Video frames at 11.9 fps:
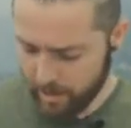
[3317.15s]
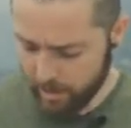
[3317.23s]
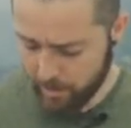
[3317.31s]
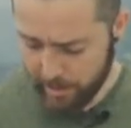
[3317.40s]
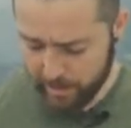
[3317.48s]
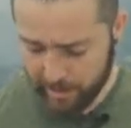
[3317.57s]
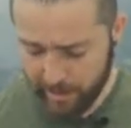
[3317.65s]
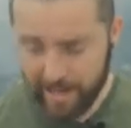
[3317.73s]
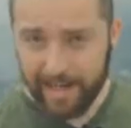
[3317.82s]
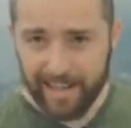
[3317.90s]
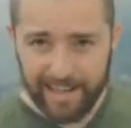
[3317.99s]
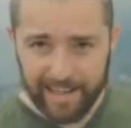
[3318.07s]
Especially
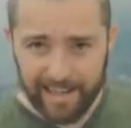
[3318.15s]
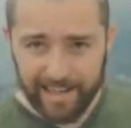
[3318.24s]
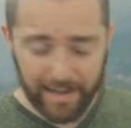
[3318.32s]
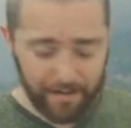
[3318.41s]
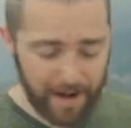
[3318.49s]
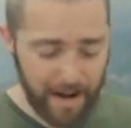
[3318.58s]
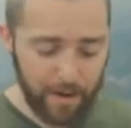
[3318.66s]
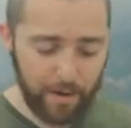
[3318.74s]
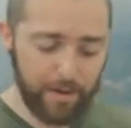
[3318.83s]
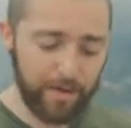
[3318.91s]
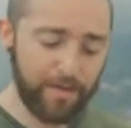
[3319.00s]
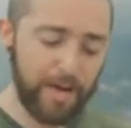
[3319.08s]
given
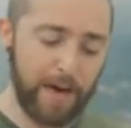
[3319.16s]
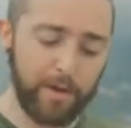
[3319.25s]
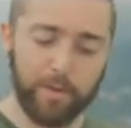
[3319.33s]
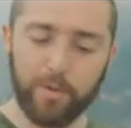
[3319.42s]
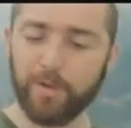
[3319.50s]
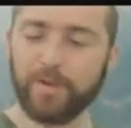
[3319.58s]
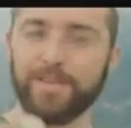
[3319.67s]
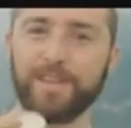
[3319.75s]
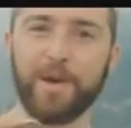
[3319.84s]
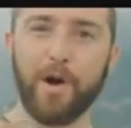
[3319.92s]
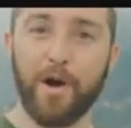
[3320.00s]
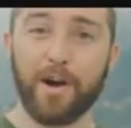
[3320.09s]
how valuable
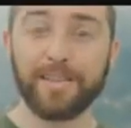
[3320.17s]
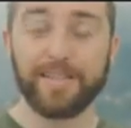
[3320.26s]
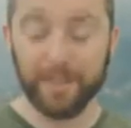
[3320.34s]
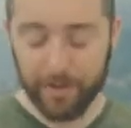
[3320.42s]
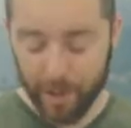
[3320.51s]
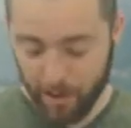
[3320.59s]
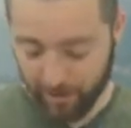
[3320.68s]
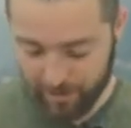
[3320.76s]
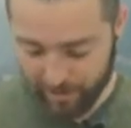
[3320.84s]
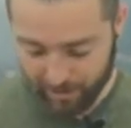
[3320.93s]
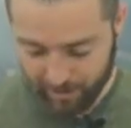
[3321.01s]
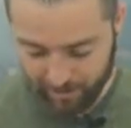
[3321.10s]
they are as silver
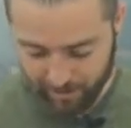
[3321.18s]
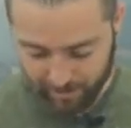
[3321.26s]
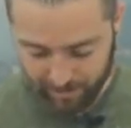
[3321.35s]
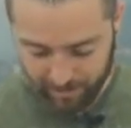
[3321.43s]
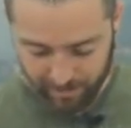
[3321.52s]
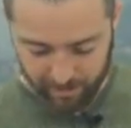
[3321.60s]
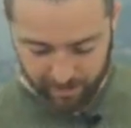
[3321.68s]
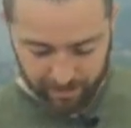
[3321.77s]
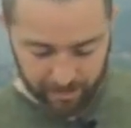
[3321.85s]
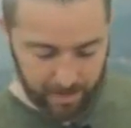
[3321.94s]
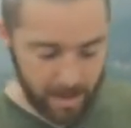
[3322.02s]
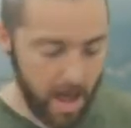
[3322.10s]
dollars.
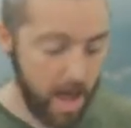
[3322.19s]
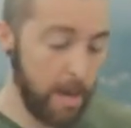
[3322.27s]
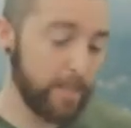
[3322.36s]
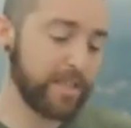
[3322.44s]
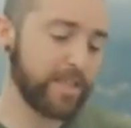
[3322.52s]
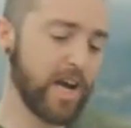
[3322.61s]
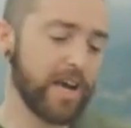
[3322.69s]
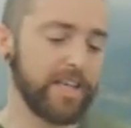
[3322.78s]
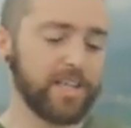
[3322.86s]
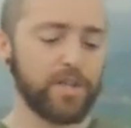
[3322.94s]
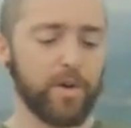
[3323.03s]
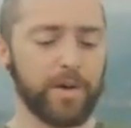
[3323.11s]
But the
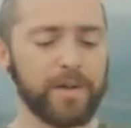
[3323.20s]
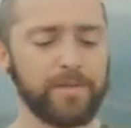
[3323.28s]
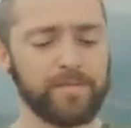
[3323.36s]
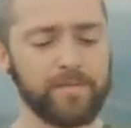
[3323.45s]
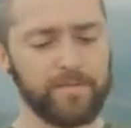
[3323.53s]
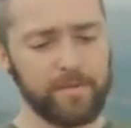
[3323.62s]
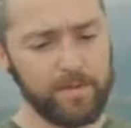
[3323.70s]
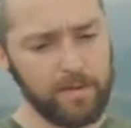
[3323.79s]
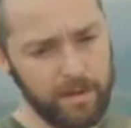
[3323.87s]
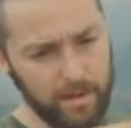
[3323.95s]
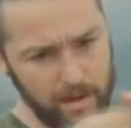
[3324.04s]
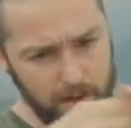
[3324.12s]
Chinese coin,
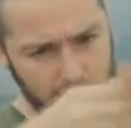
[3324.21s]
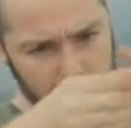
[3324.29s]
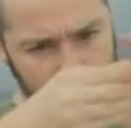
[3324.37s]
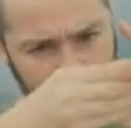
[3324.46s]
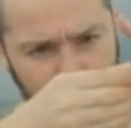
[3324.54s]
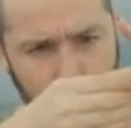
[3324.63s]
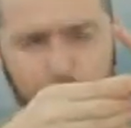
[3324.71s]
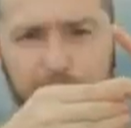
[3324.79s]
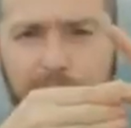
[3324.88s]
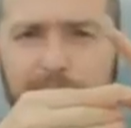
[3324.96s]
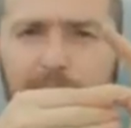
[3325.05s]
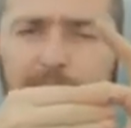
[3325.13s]

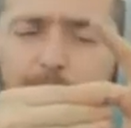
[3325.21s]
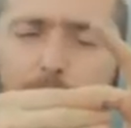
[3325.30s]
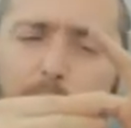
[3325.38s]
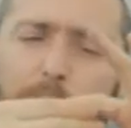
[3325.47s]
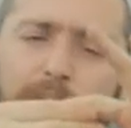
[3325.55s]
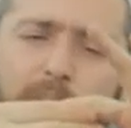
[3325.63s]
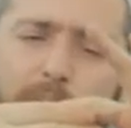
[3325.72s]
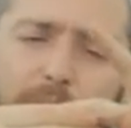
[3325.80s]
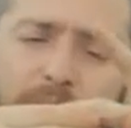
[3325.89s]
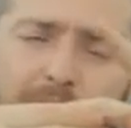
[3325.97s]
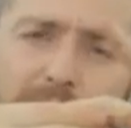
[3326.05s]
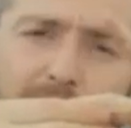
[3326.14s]
unfortunately, when we're done
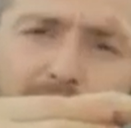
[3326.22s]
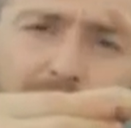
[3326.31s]
with it,